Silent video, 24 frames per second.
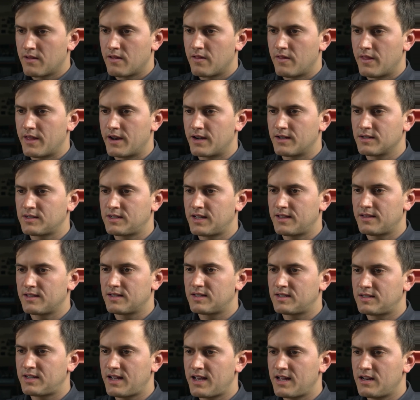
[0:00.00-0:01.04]
then I'll set the
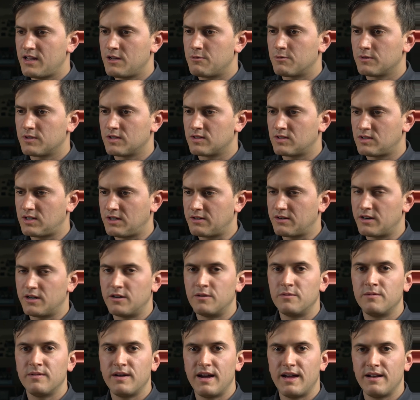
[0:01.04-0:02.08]
state equal to
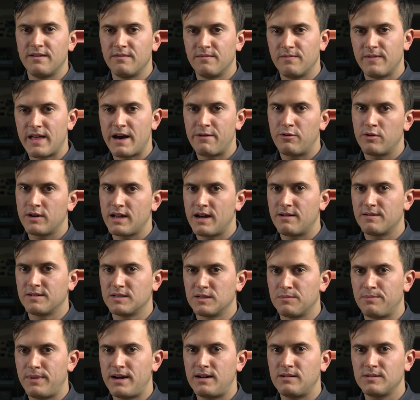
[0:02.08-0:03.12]
0, and that will count as
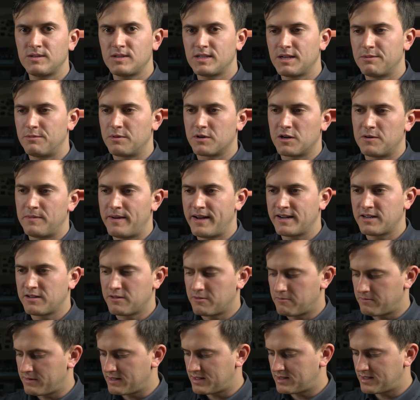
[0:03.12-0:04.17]
a bounce, and we'll go back to the
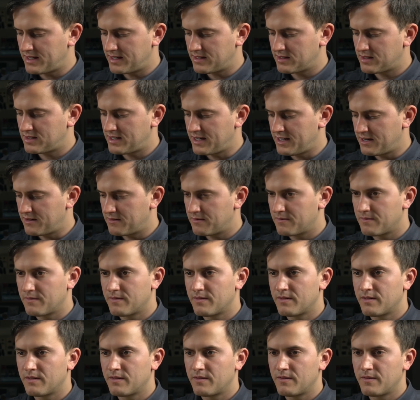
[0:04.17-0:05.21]
reset state.
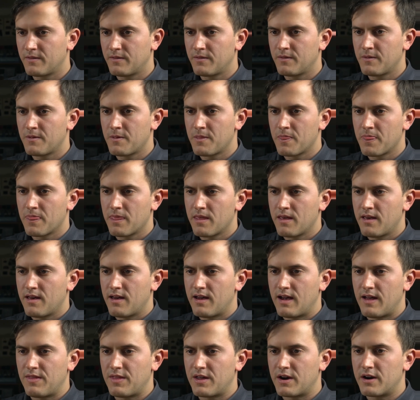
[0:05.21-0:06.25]

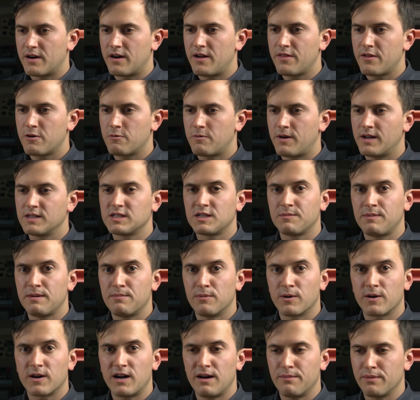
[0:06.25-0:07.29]
And then our other one's a bit
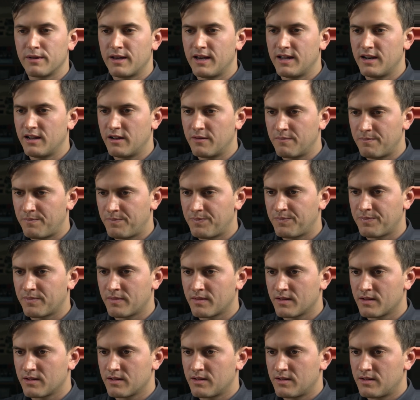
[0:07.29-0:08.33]
more complicated.
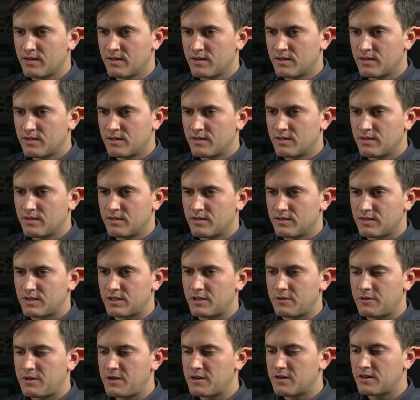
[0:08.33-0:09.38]

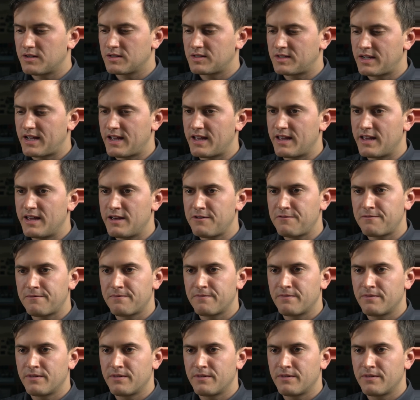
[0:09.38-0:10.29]
So here I'll say if